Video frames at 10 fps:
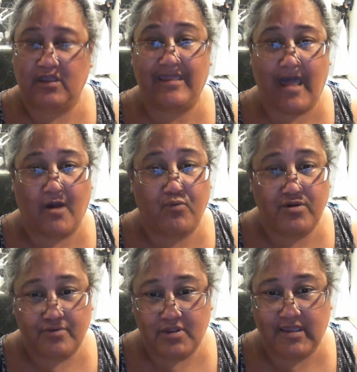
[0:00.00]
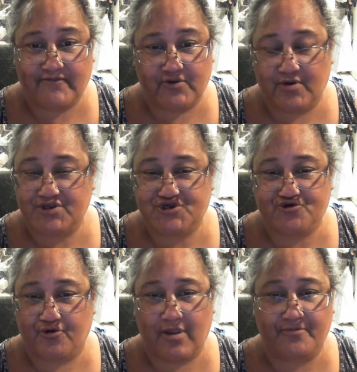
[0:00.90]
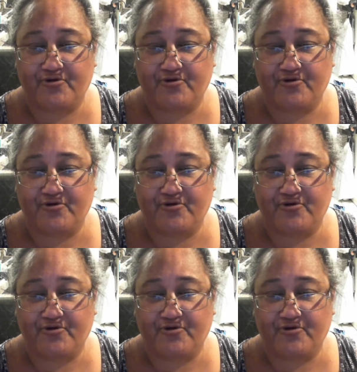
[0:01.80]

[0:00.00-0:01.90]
Yeah, we really have to run Trump.